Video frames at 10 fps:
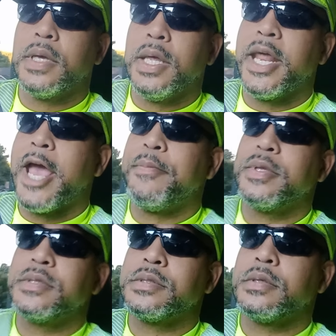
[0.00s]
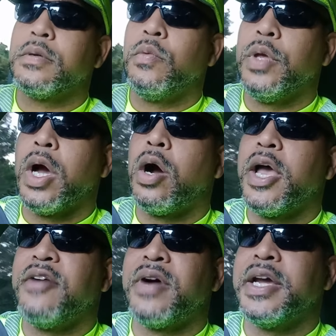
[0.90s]
it happens. We all
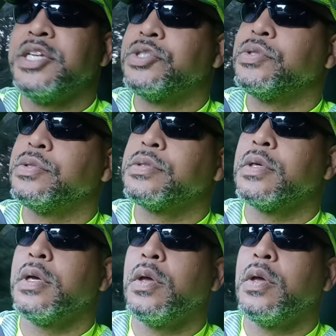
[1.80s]
have our issues.